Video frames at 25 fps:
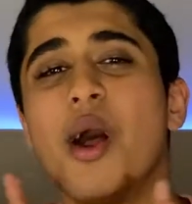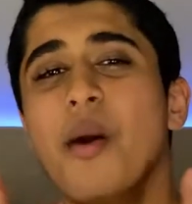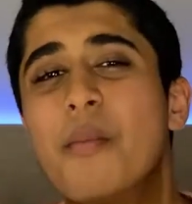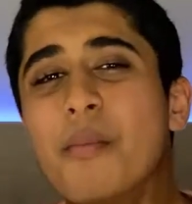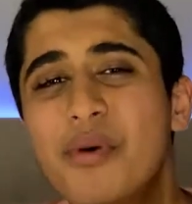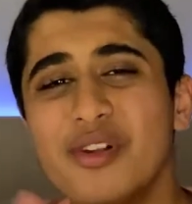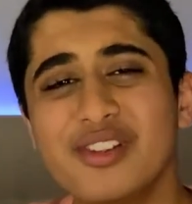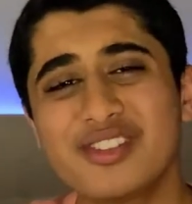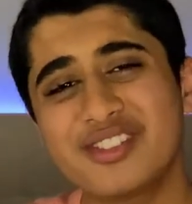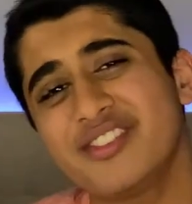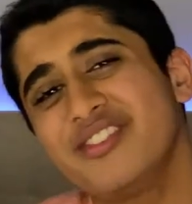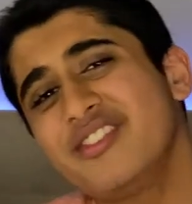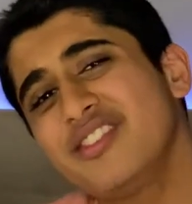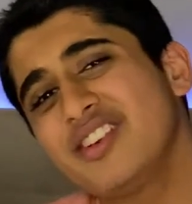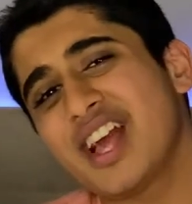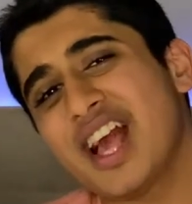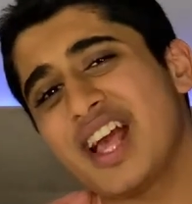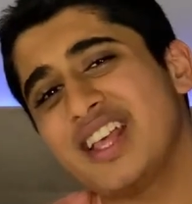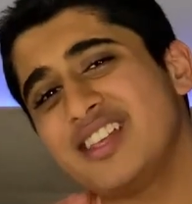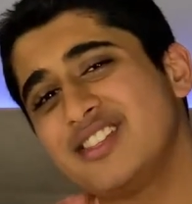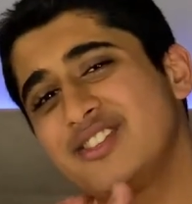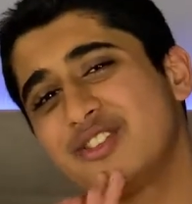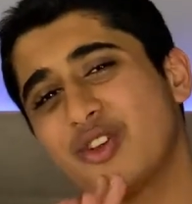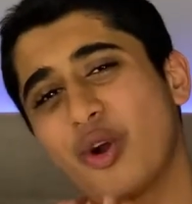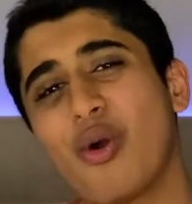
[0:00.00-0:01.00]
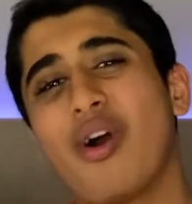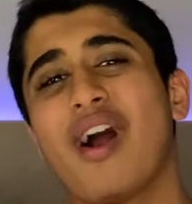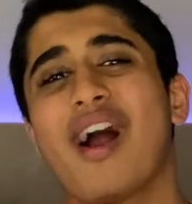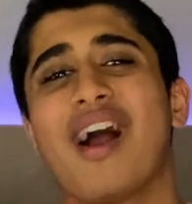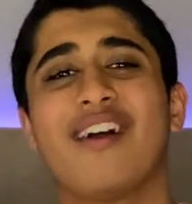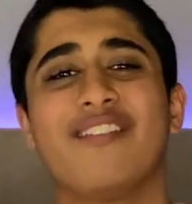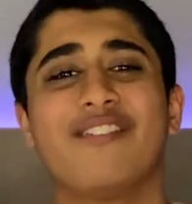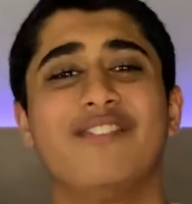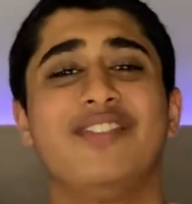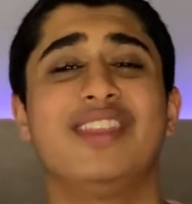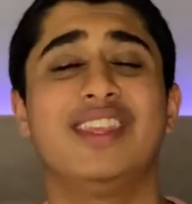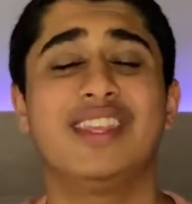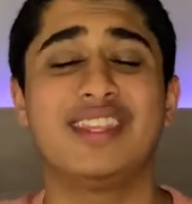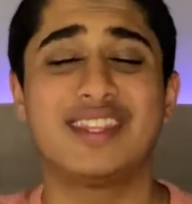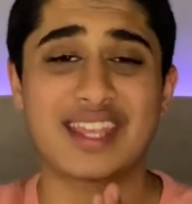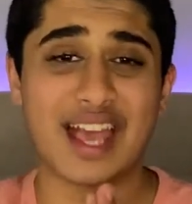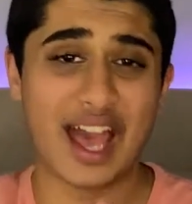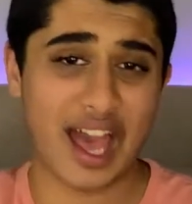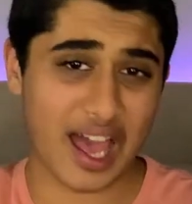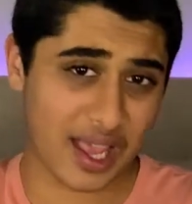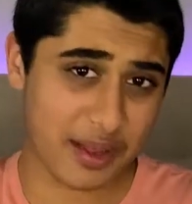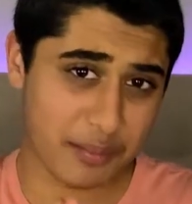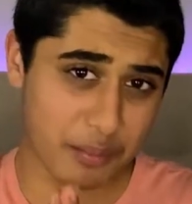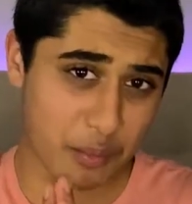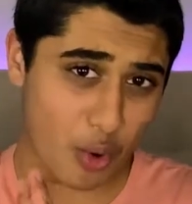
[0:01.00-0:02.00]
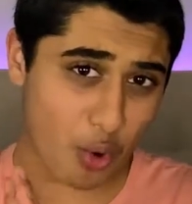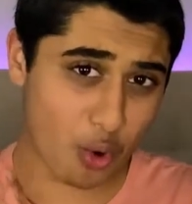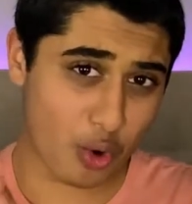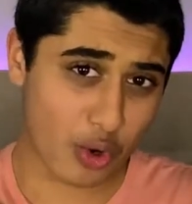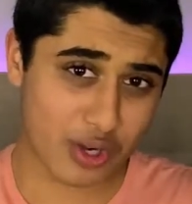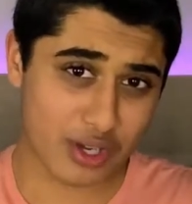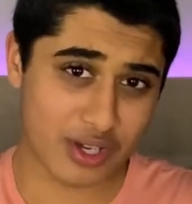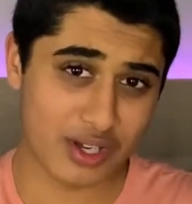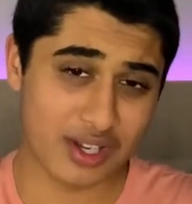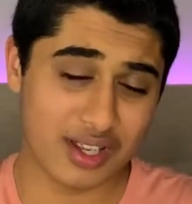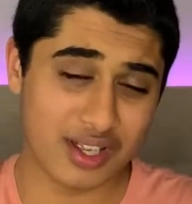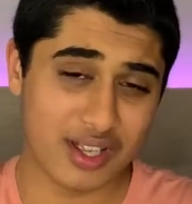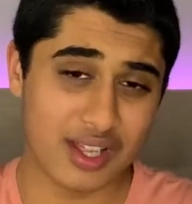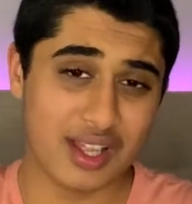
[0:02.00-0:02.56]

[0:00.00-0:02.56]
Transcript: most of you guys don't have the time or